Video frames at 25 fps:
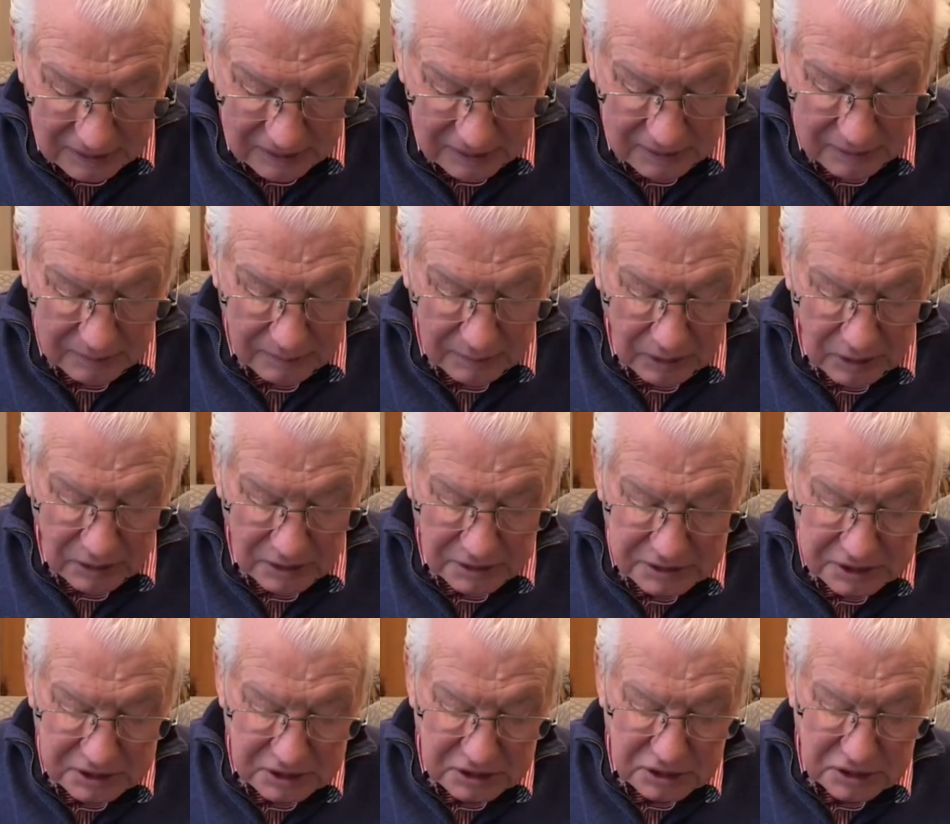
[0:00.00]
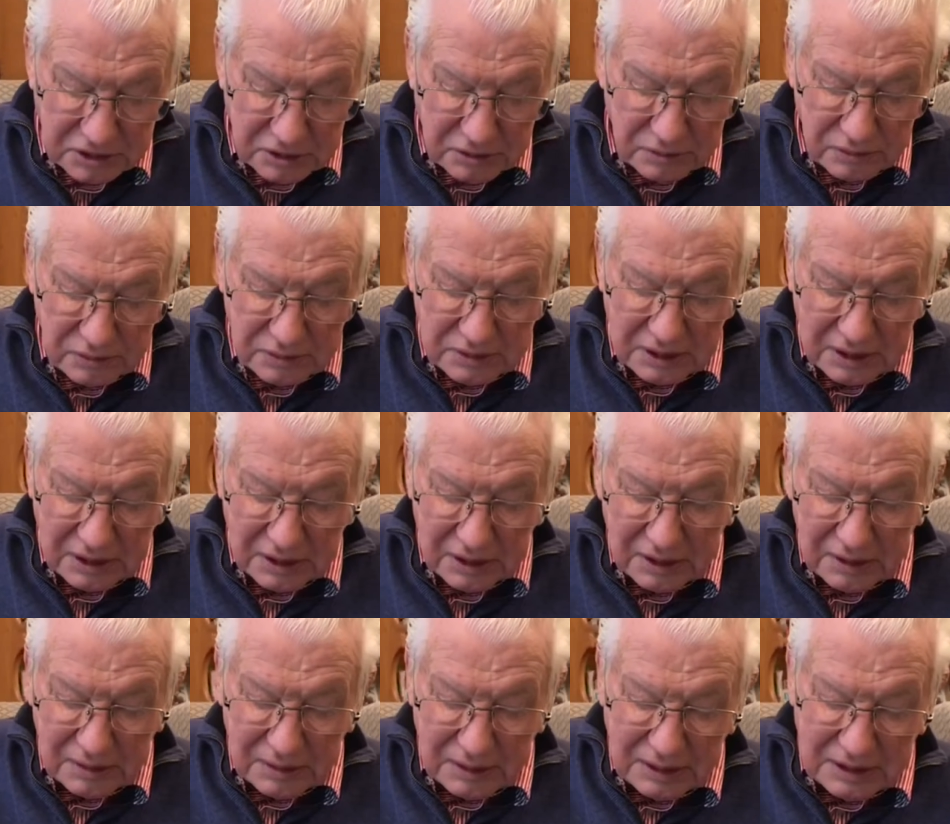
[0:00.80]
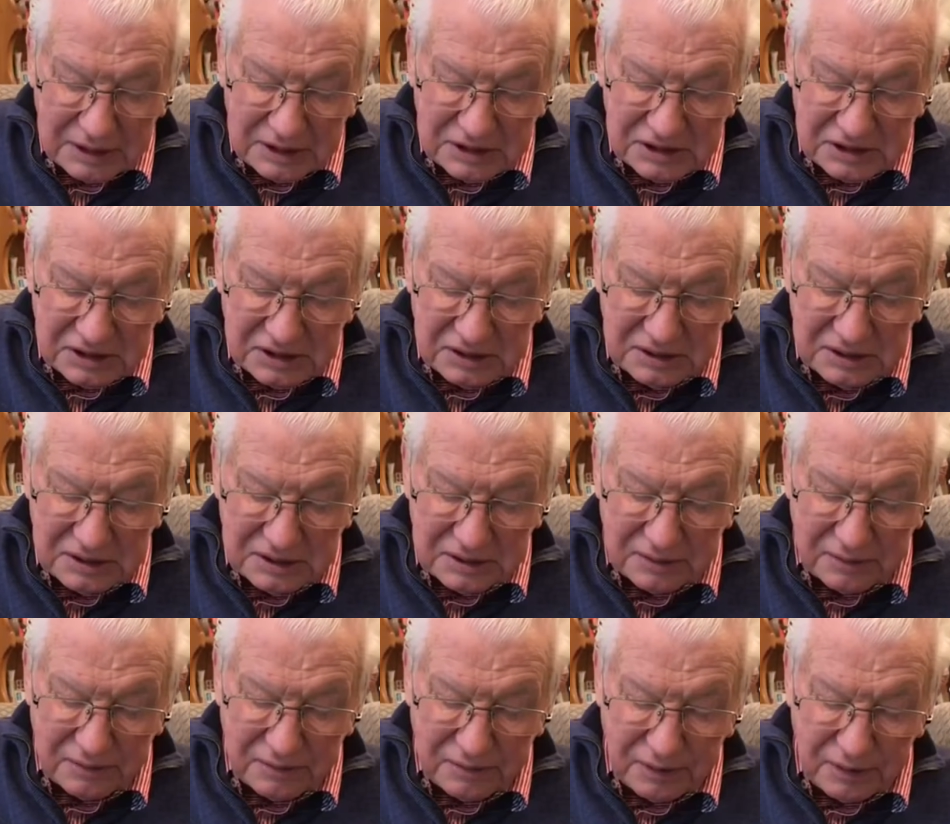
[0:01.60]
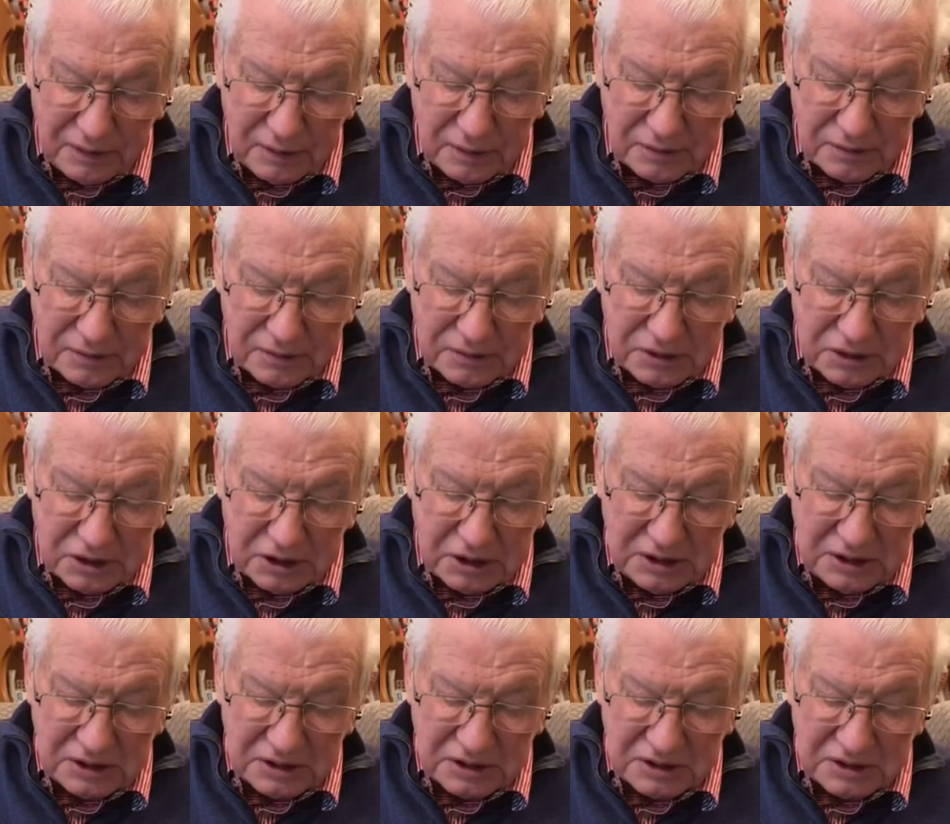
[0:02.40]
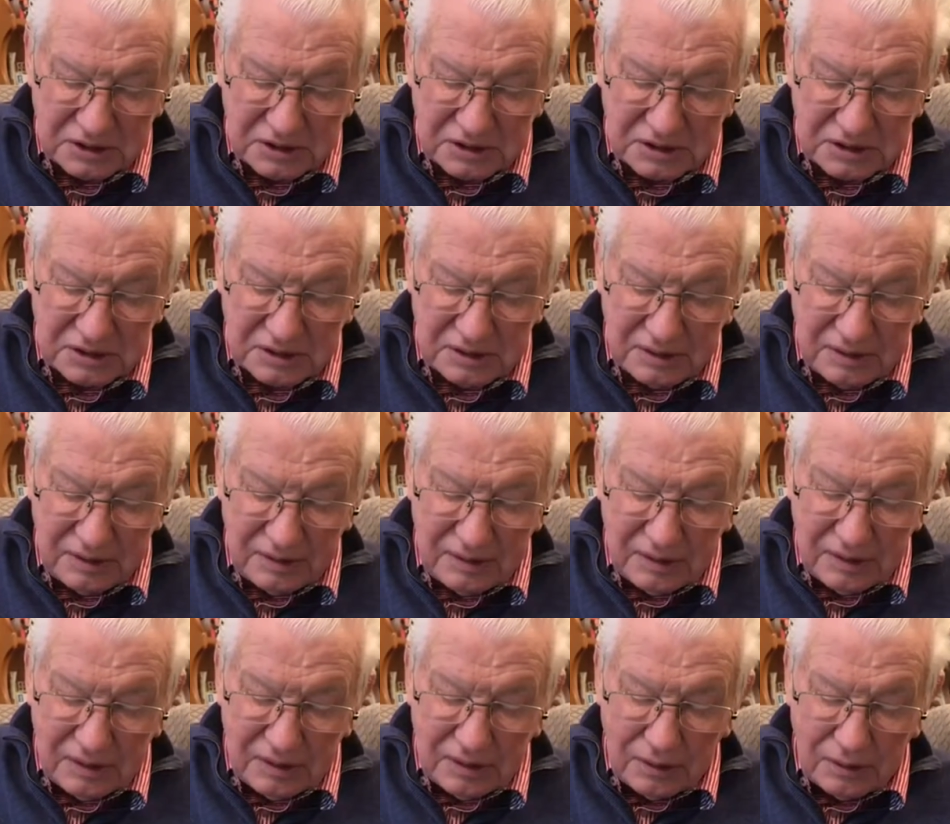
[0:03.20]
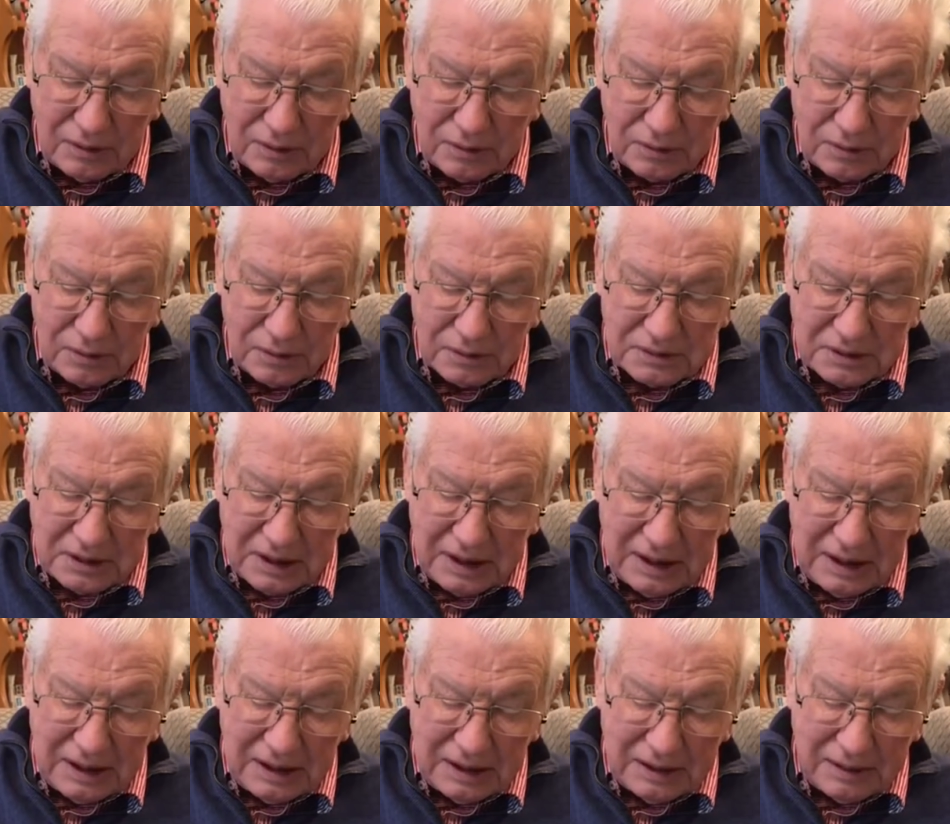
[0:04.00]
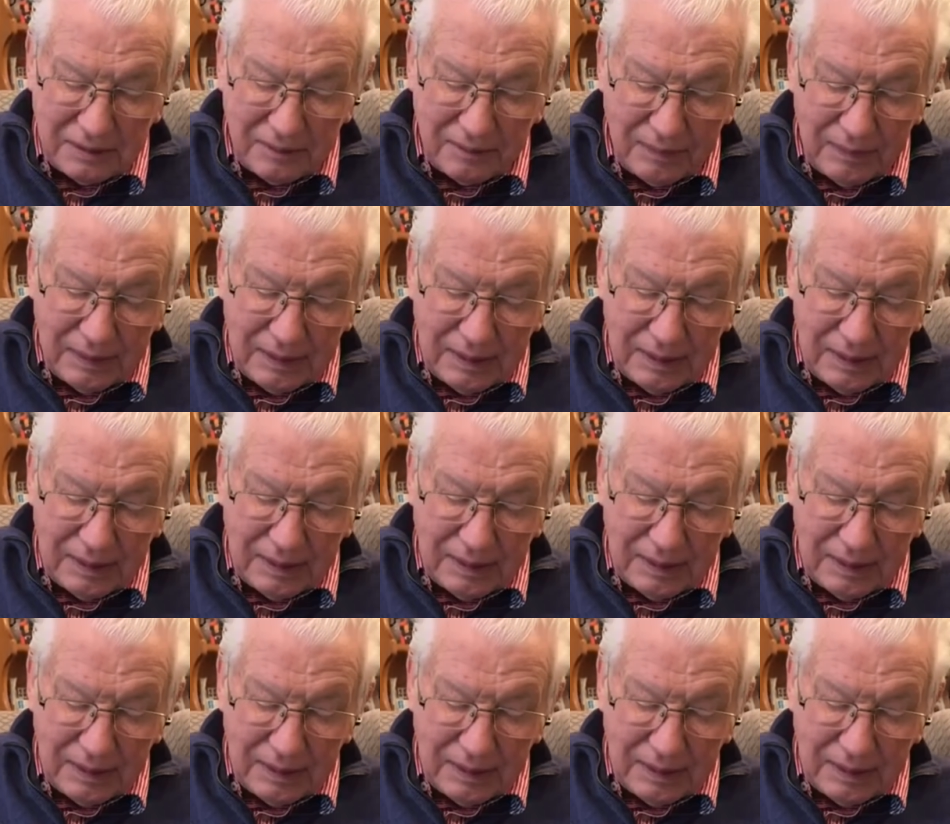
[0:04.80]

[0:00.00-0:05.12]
The multitude that had listened and followed Jesus all day